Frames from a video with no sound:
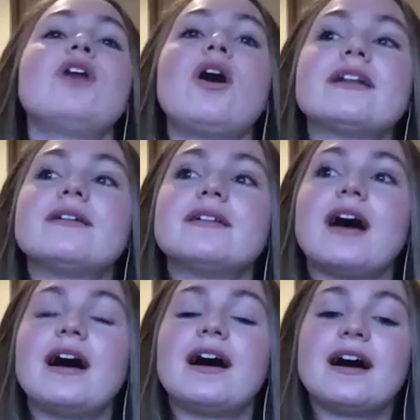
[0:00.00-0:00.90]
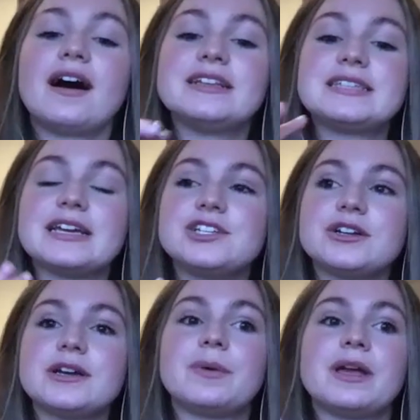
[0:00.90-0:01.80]
not, I'd say
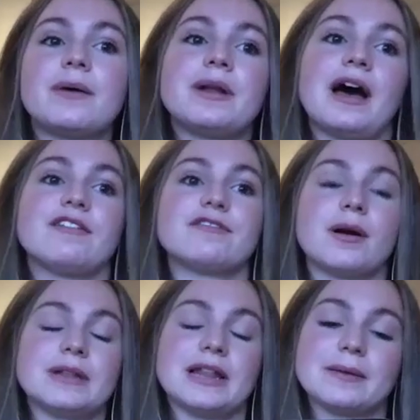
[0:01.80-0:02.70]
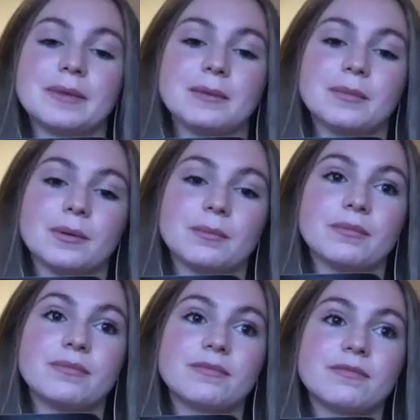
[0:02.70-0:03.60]
during a week I would have probably like
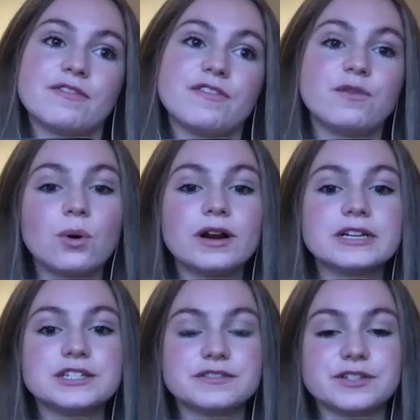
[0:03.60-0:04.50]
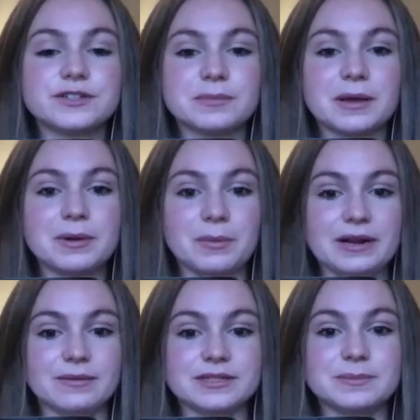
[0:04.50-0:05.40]
minimum 4 interviews, maybe
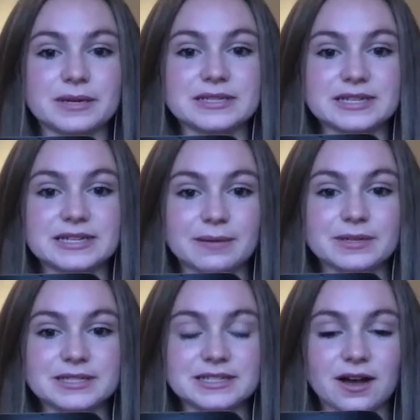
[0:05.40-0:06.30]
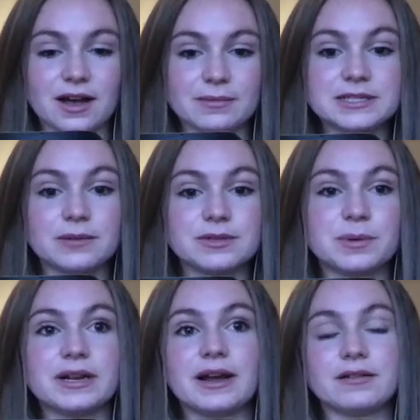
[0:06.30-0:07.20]
when it was a busy time, because I was
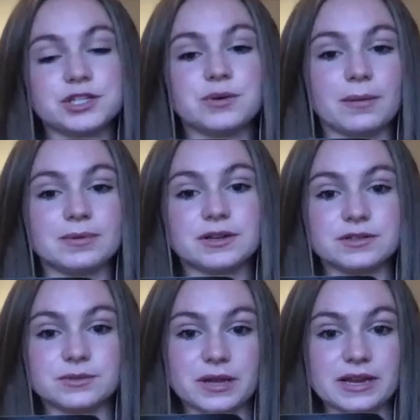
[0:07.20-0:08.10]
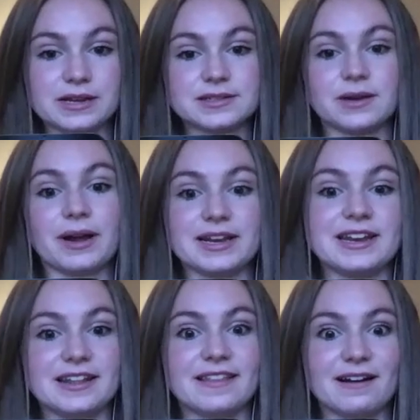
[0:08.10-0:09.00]
putting out 2 episodes a week, so I
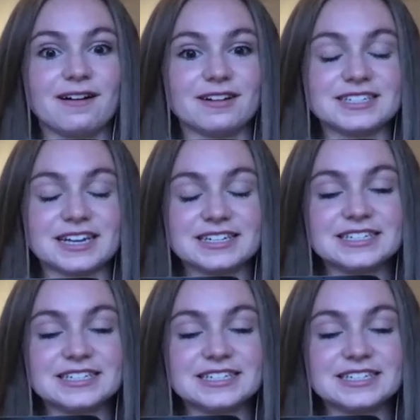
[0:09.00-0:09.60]
needed that content.